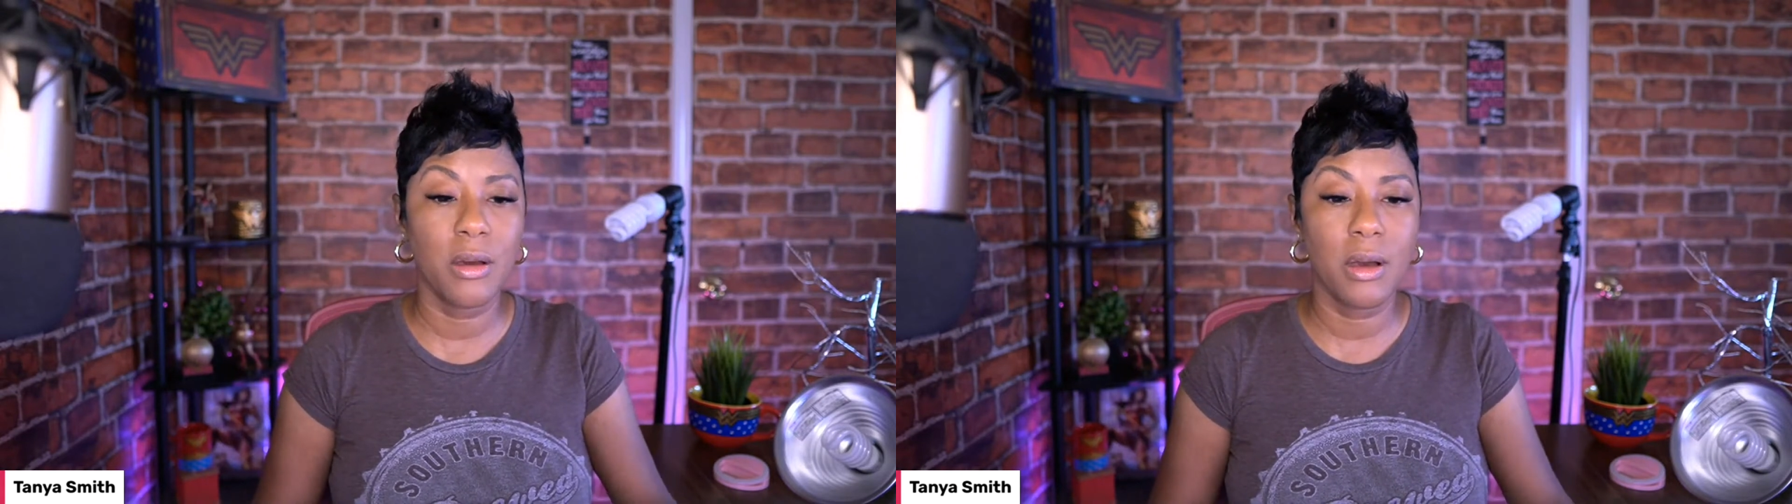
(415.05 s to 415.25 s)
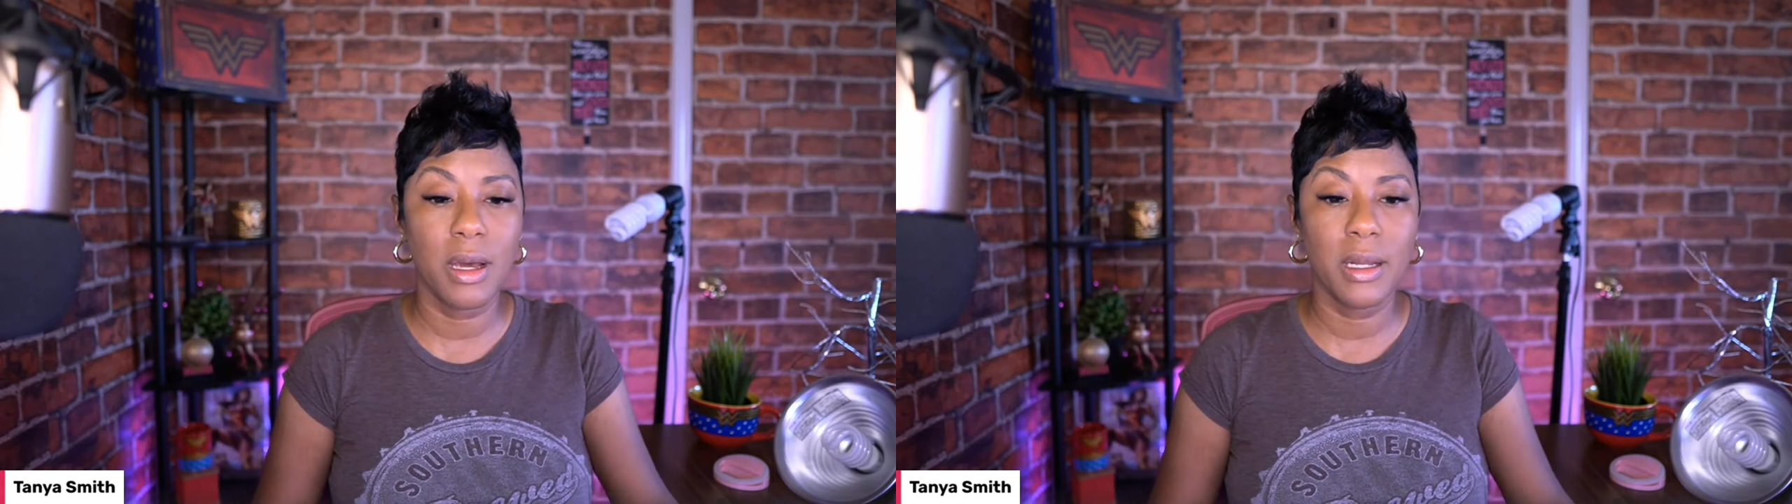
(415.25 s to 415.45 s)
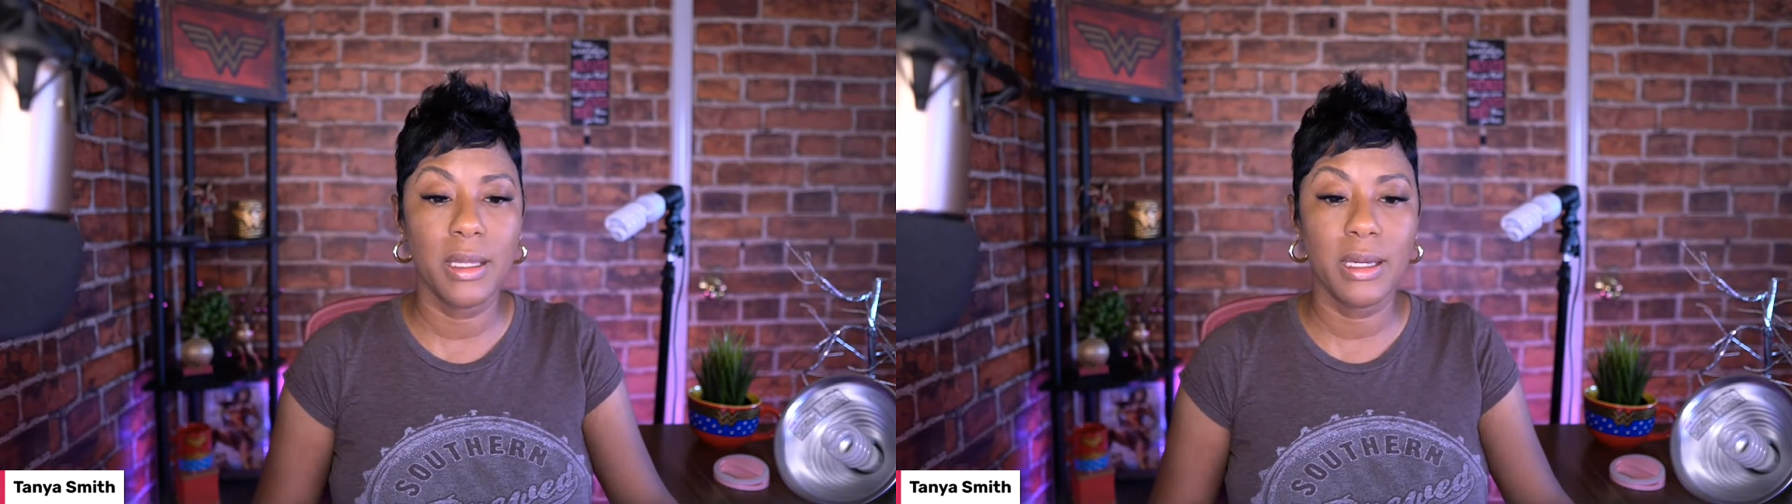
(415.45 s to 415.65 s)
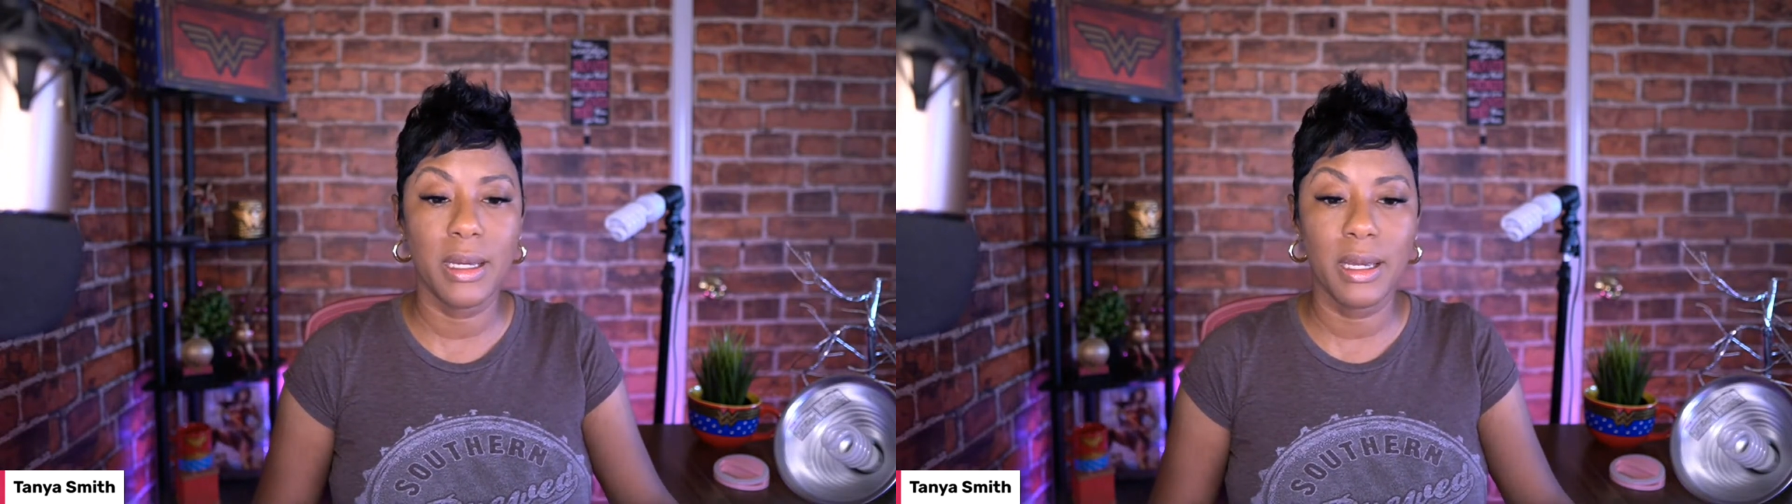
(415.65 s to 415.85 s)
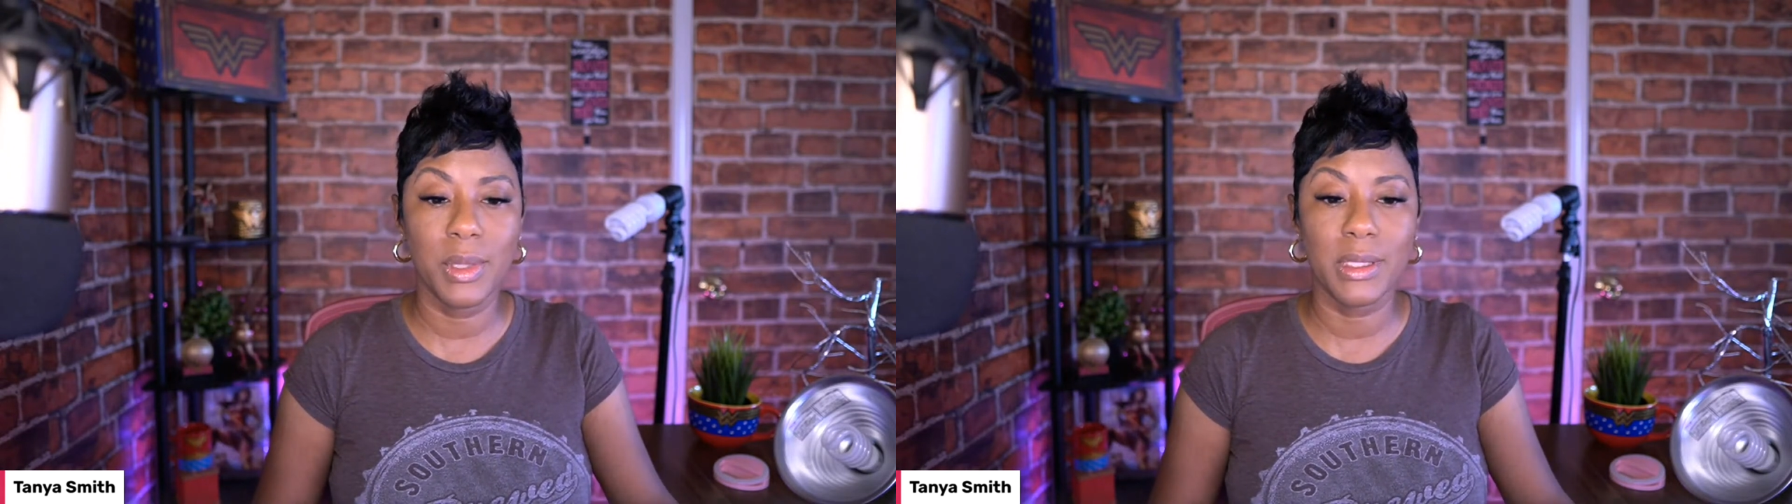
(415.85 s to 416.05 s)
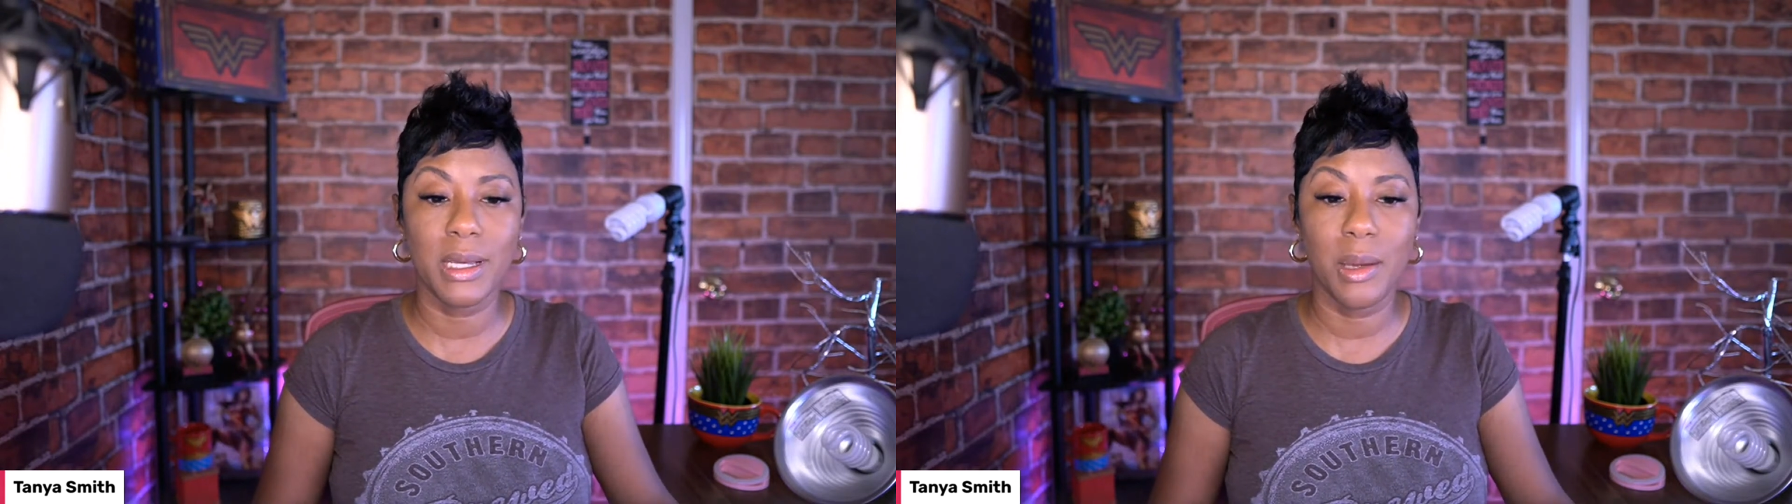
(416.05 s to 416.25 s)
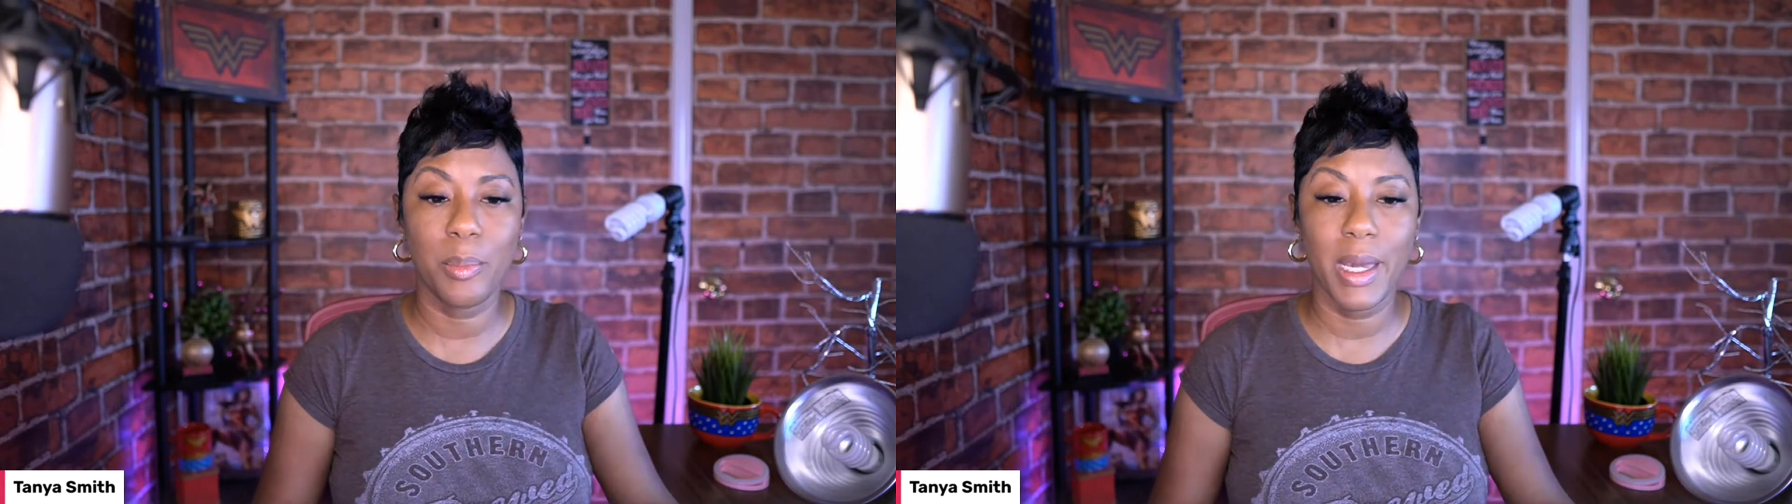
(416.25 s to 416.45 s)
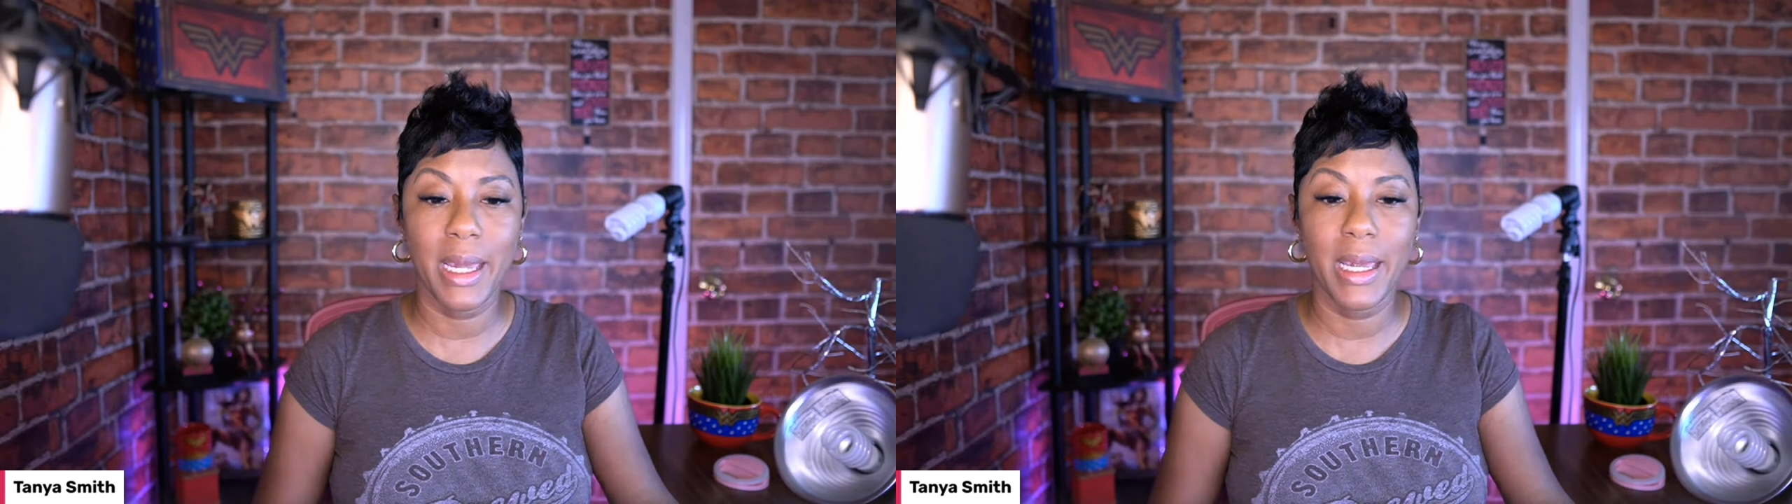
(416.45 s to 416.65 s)
on the
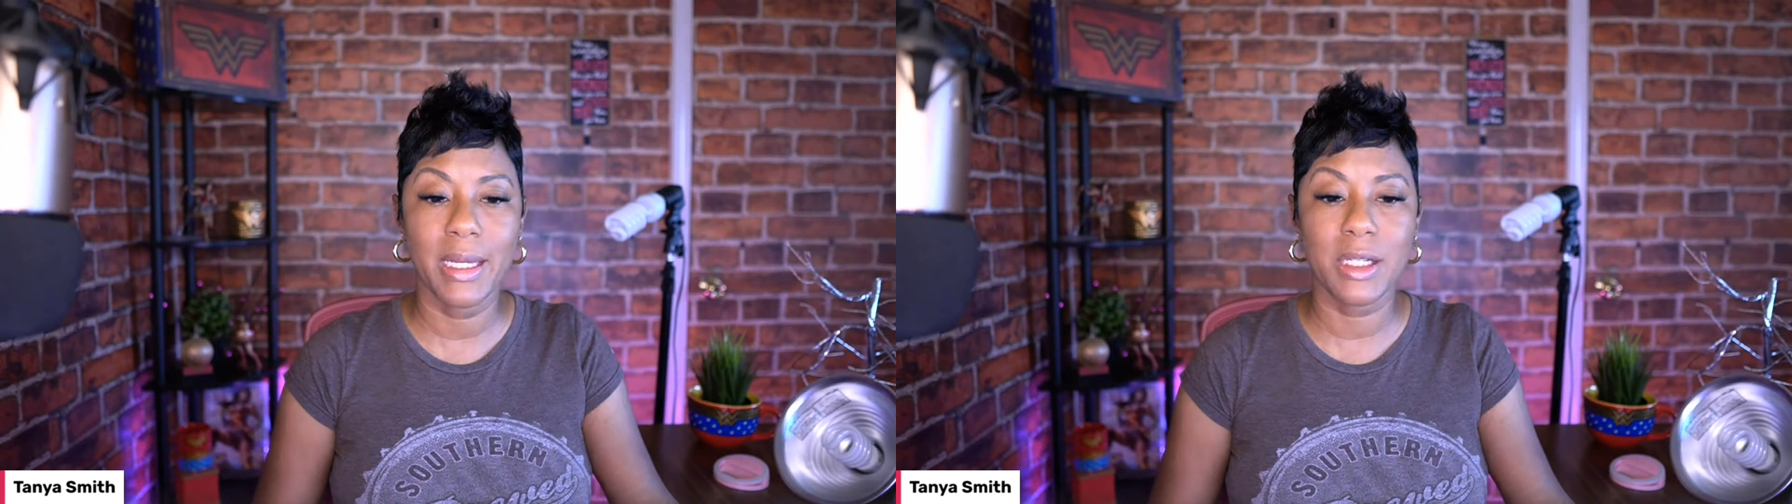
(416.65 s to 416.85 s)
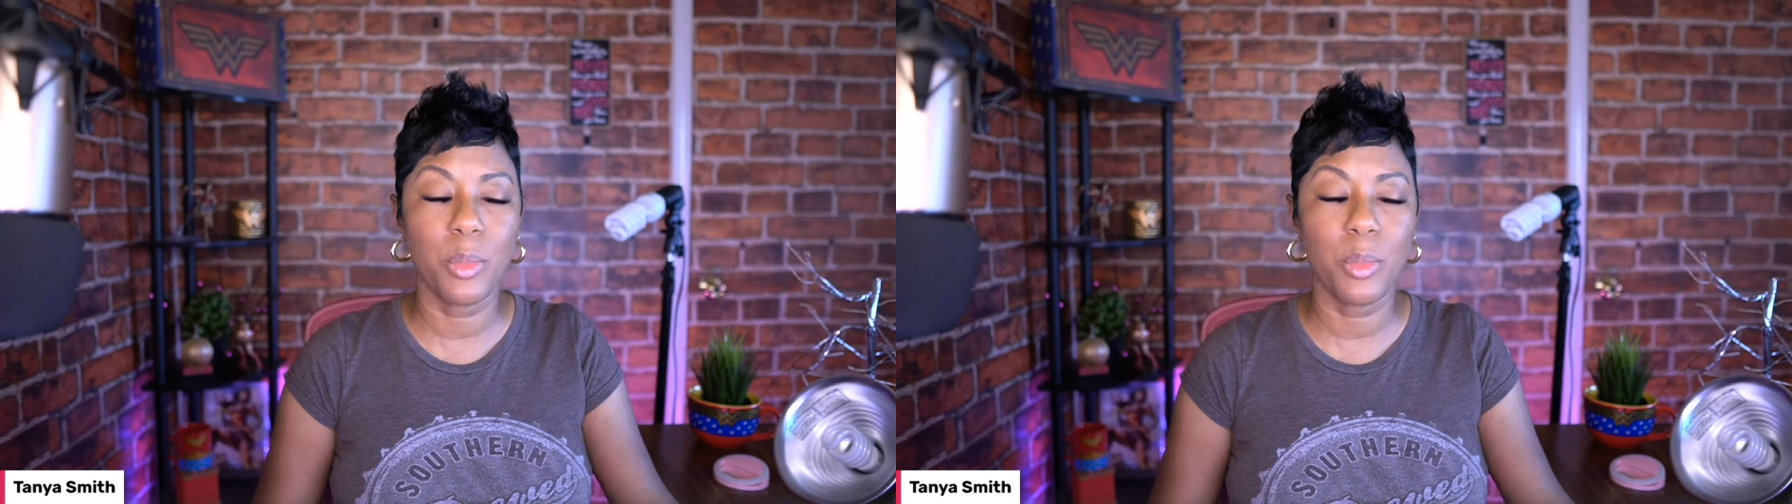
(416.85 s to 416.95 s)
Amazon page.